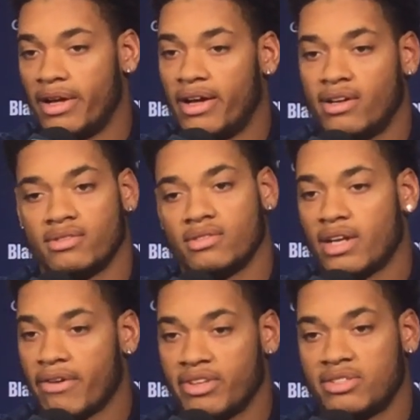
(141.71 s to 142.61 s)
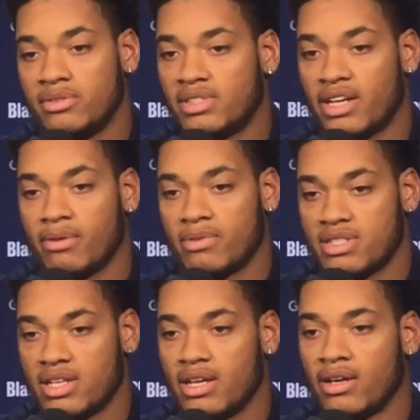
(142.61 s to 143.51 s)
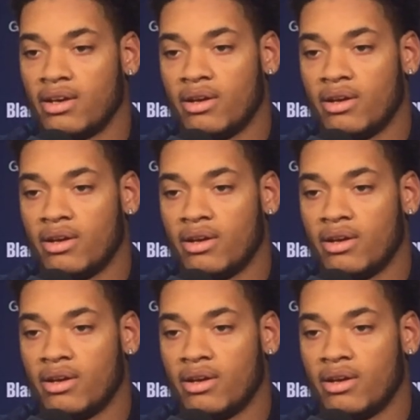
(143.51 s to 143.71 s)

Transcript: Uh, every Tuesday and Wednesday.